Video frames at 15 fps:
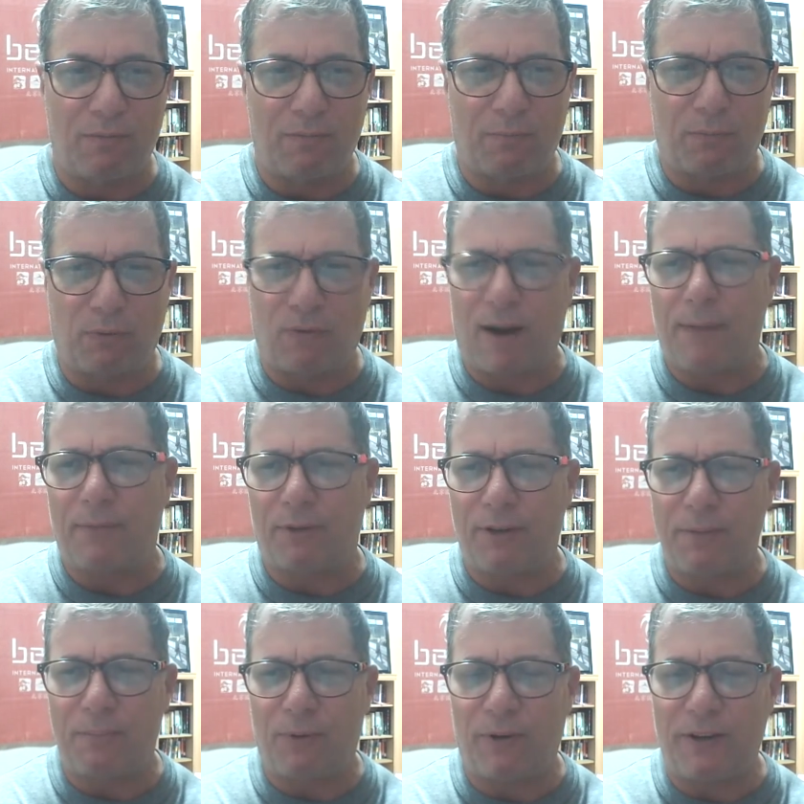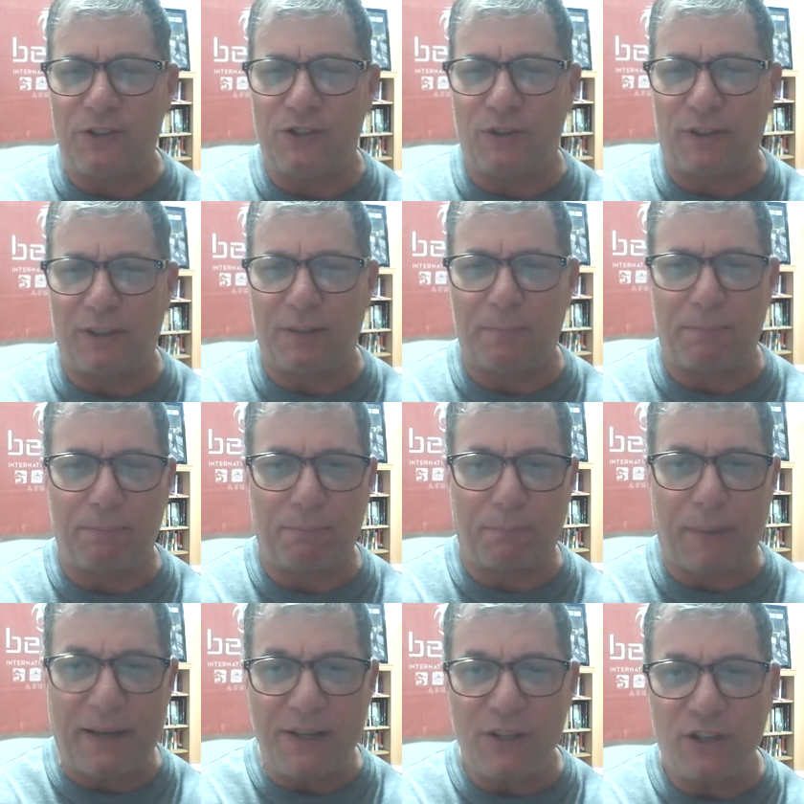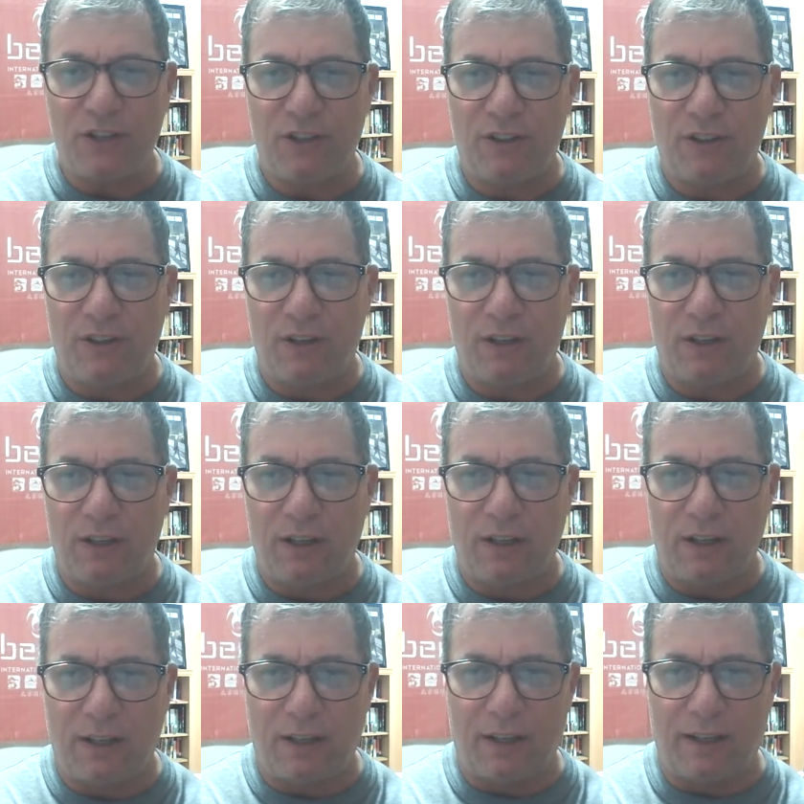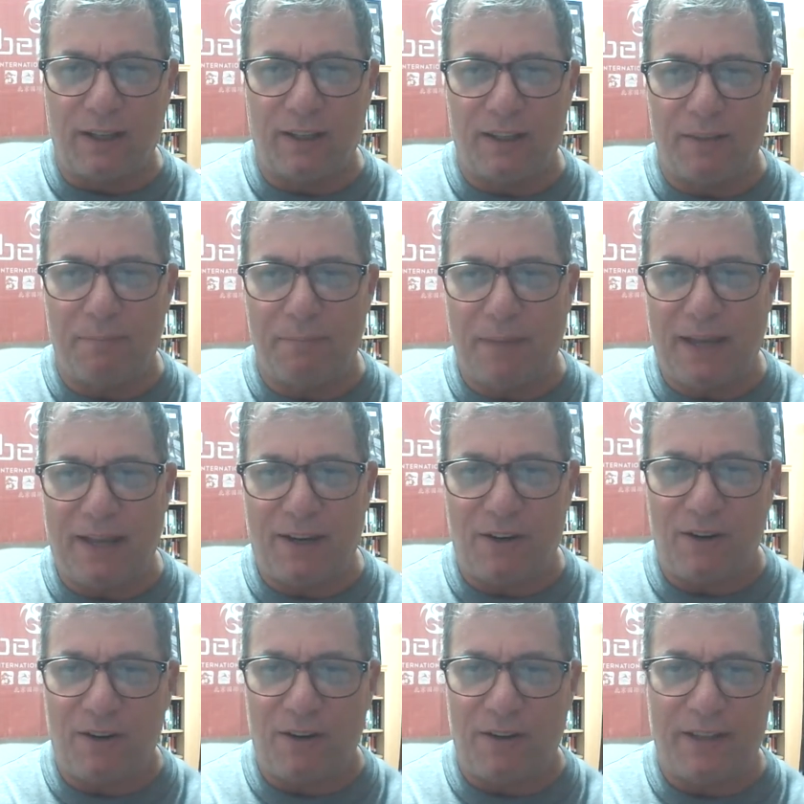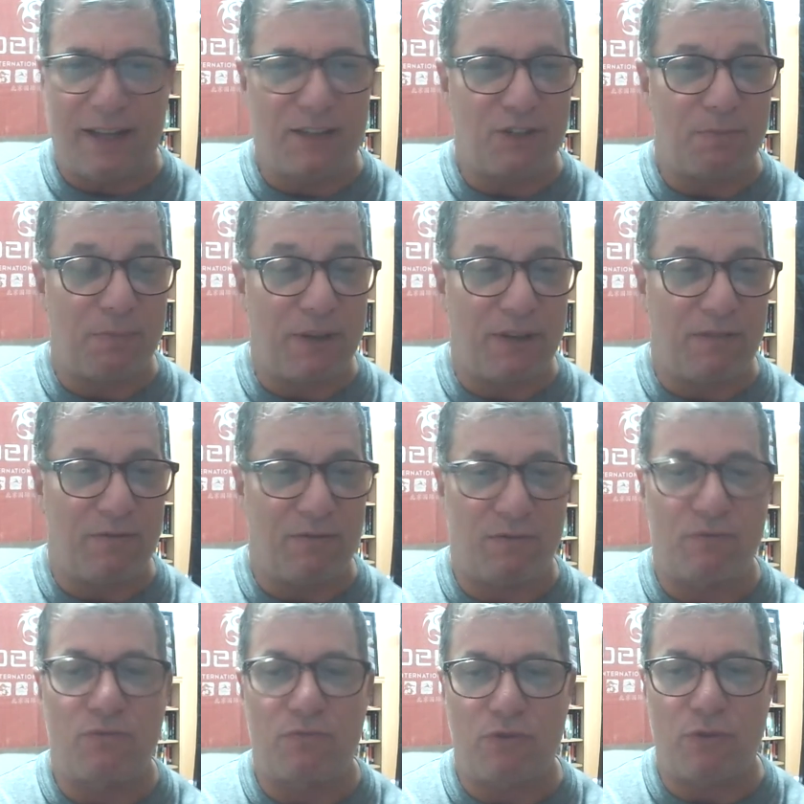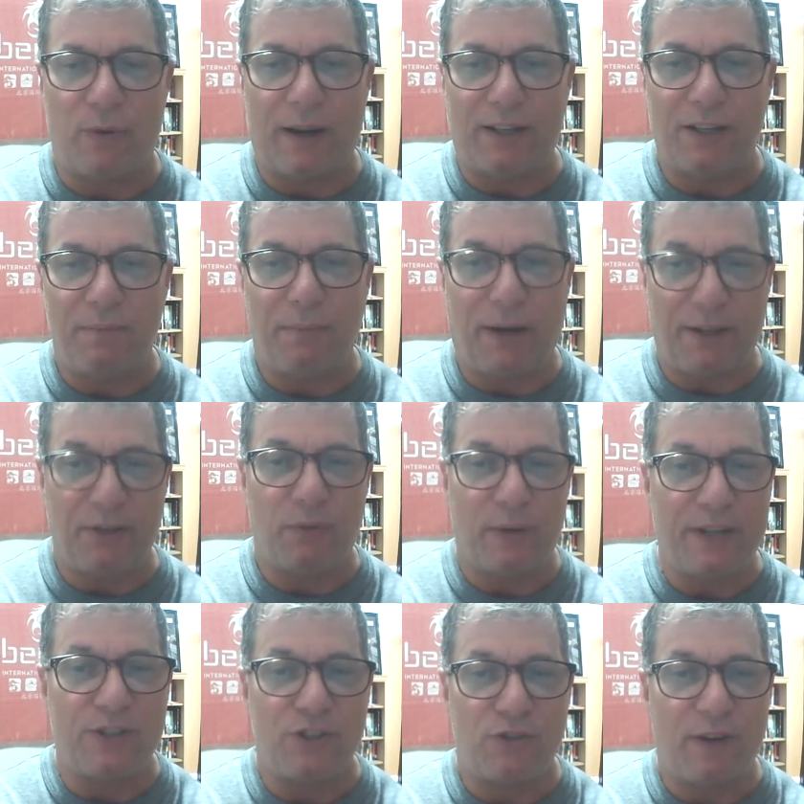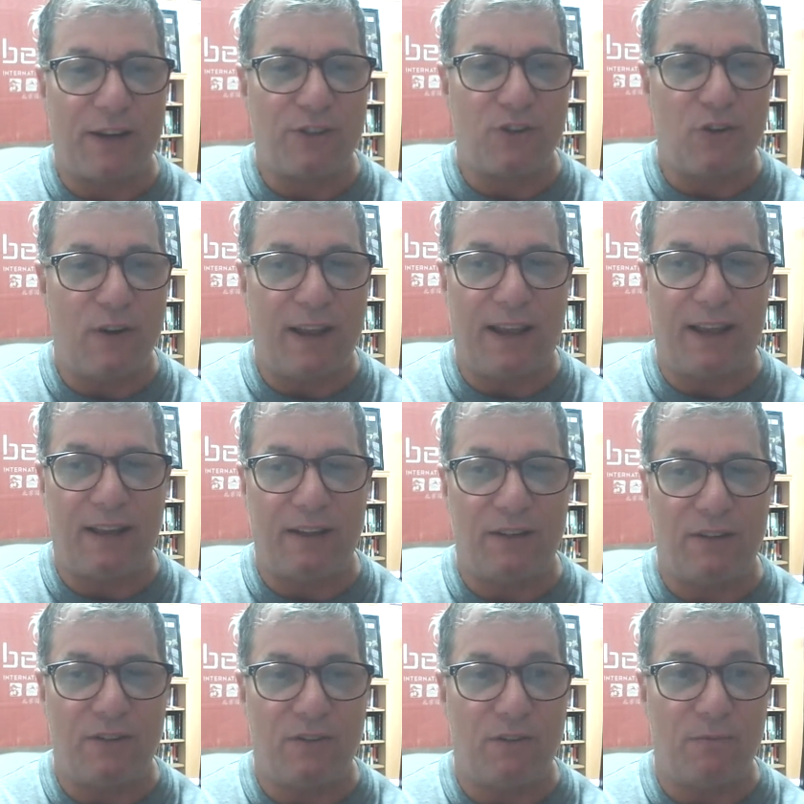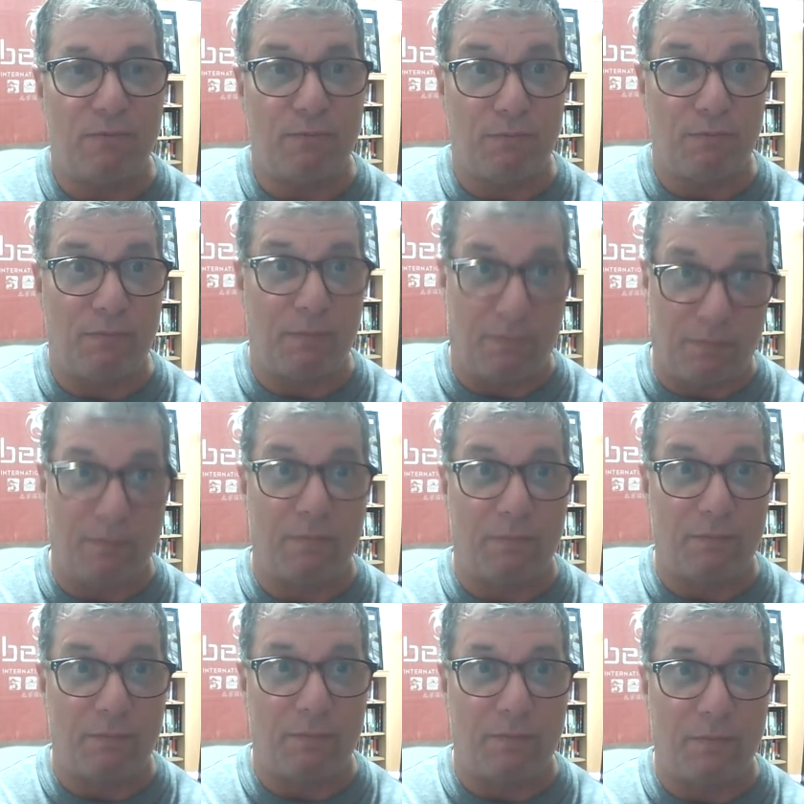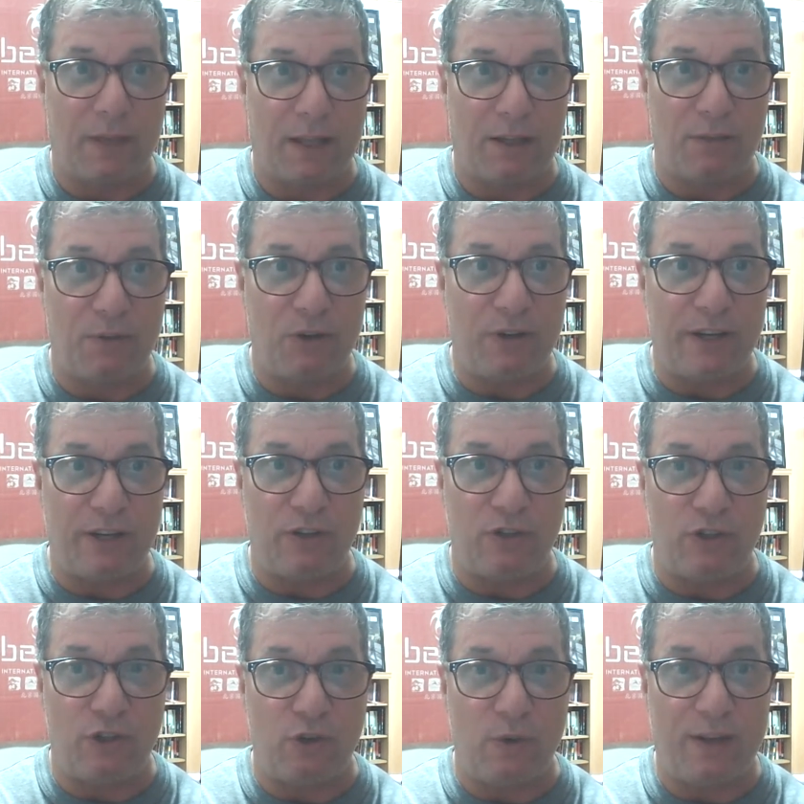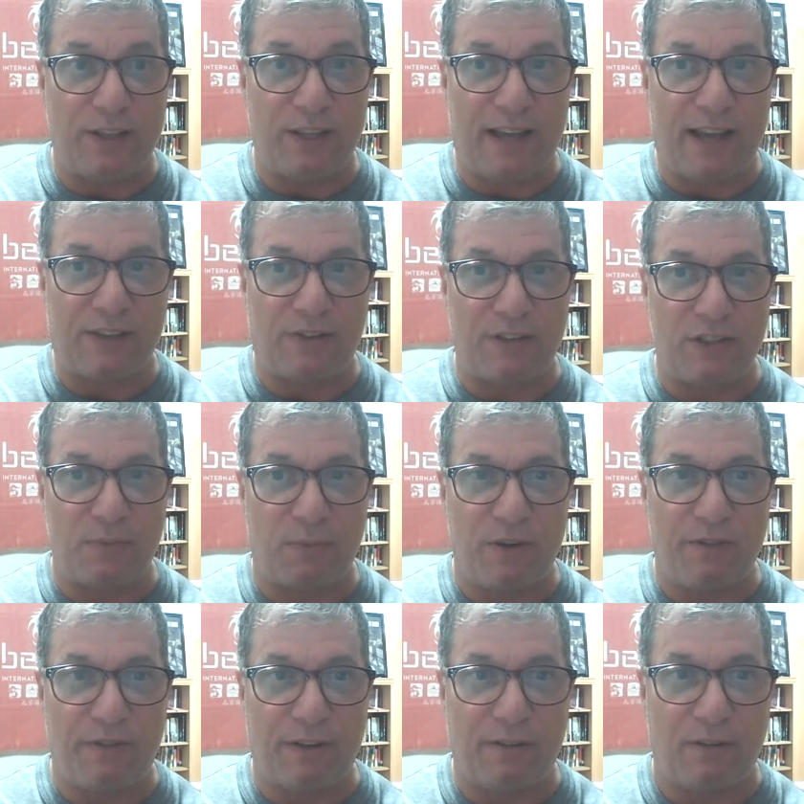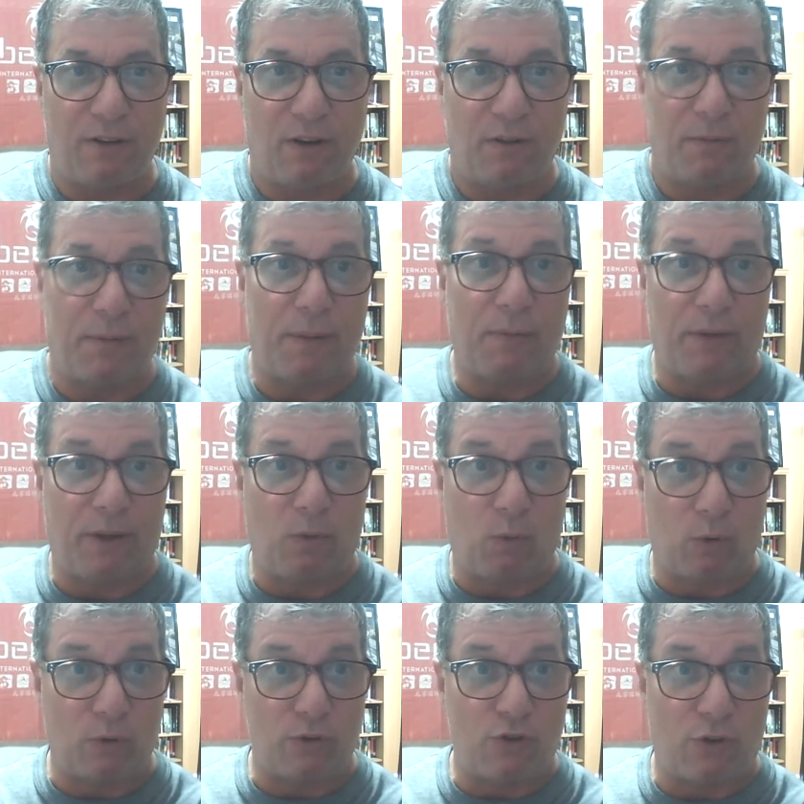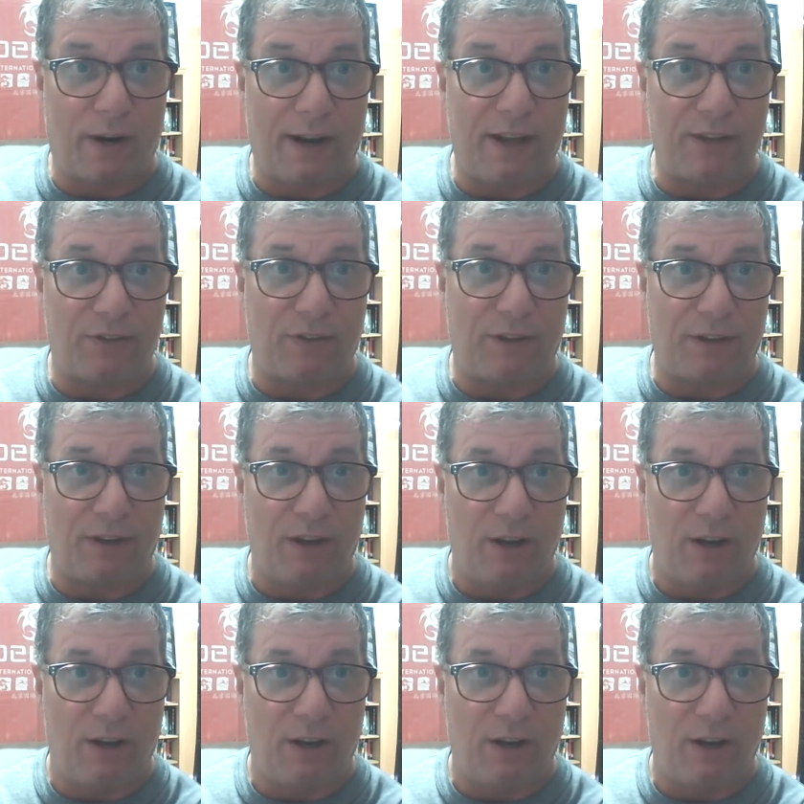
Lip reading: properly placed on the bike in the manner that's been directed by the race director and communicated to you at the athlete's briefing. Remember that World Triathlon